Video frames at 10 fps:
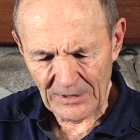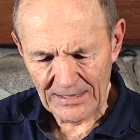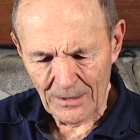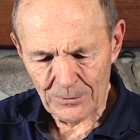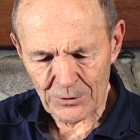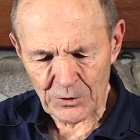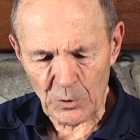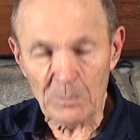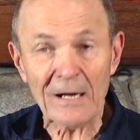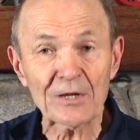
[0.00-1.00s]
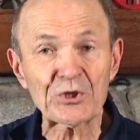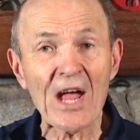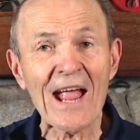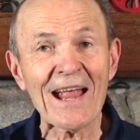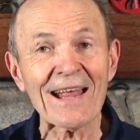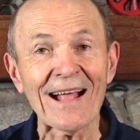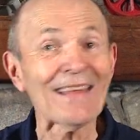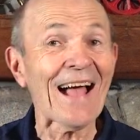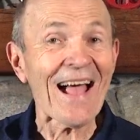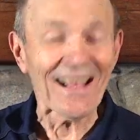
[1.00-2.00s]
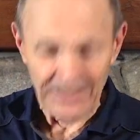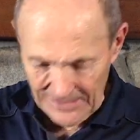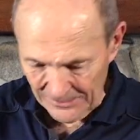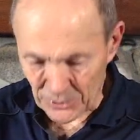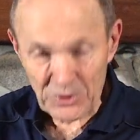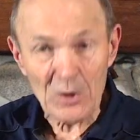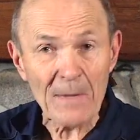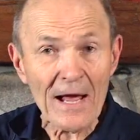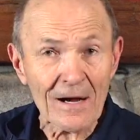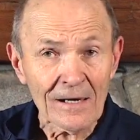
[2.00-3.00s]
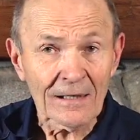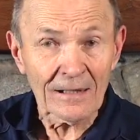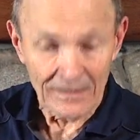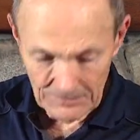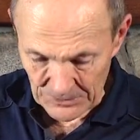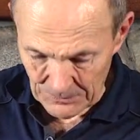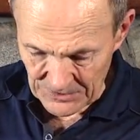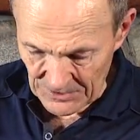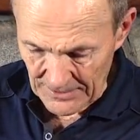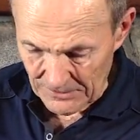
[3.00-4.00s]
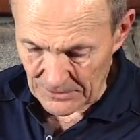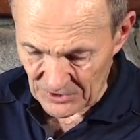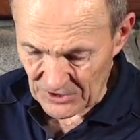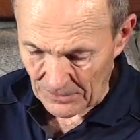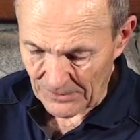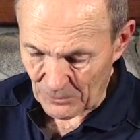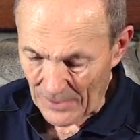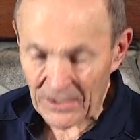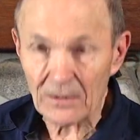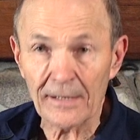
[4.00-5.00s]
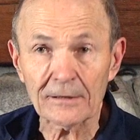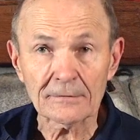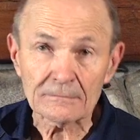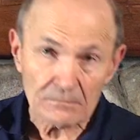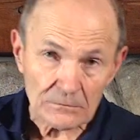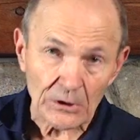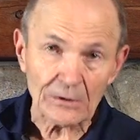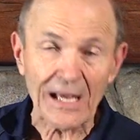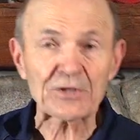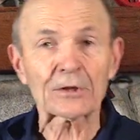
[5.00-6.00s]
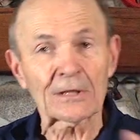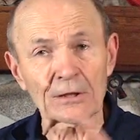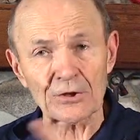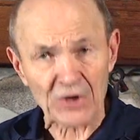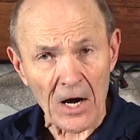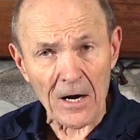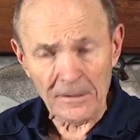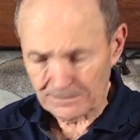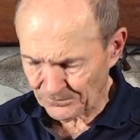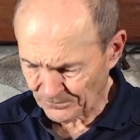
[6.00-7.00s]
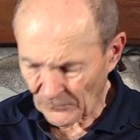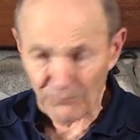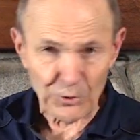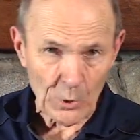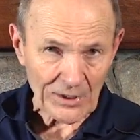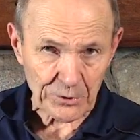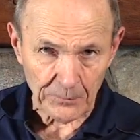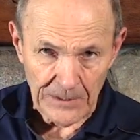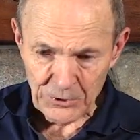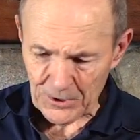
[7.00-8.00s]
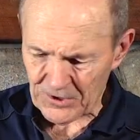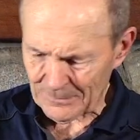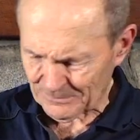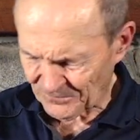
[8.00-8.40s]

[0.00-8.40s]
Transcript: the Scuba-air J. Yeah, they had the Scuba-air, which was a good solid regulator, a little nicer than the Star, a few extra features.